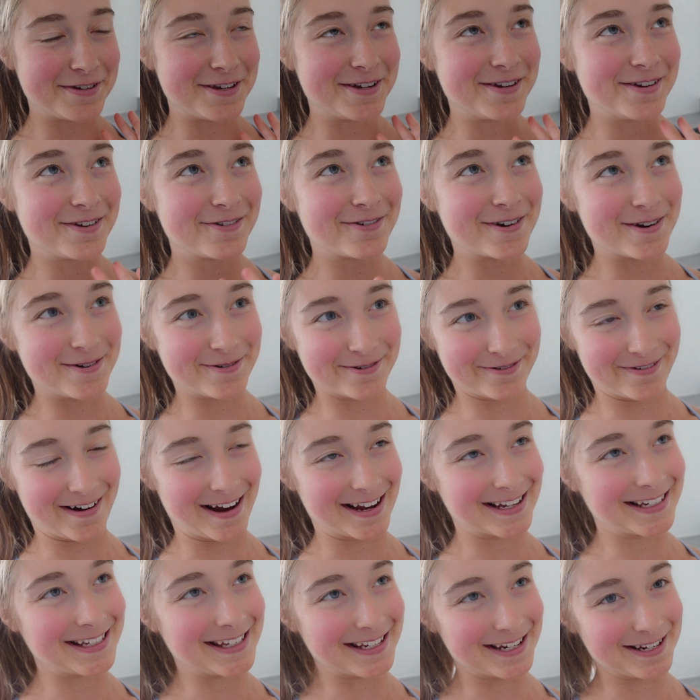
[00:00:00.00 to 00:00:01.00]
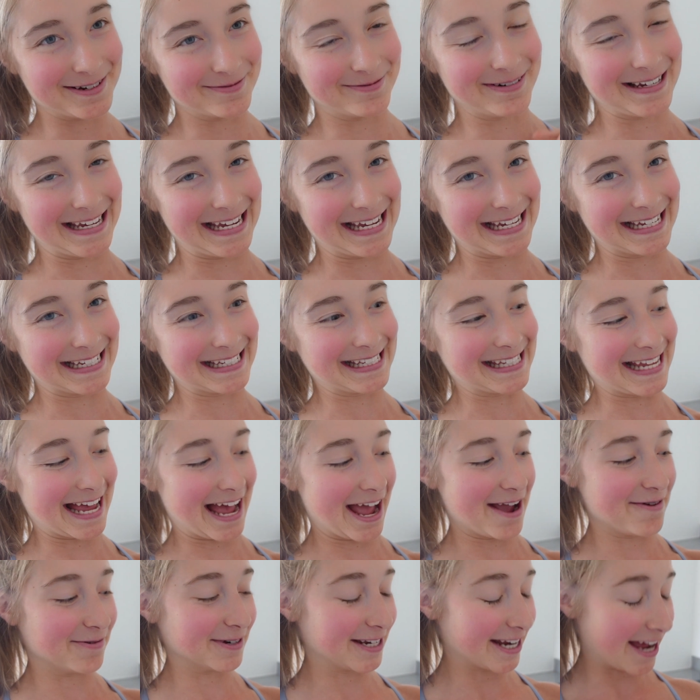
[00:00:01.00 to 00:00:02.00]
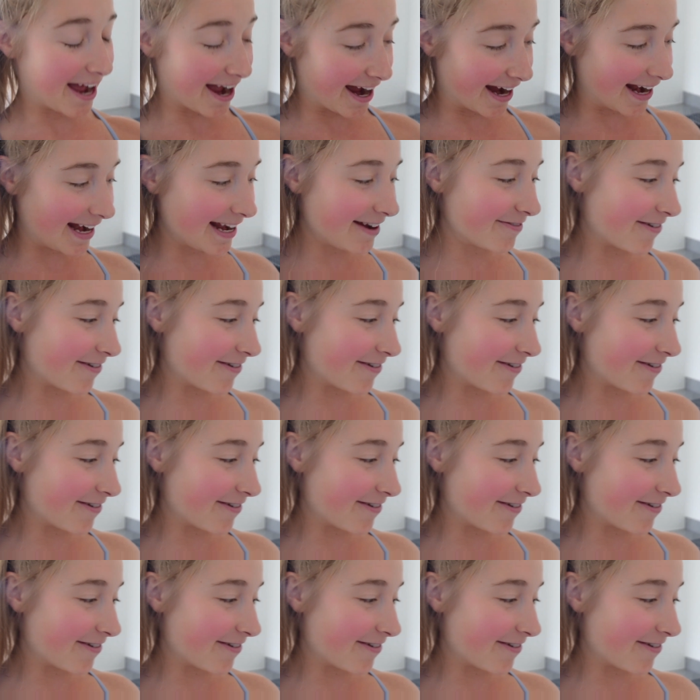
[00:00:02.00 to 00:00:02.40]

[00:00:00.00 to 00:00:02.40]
you cream of rice newbies, I would highly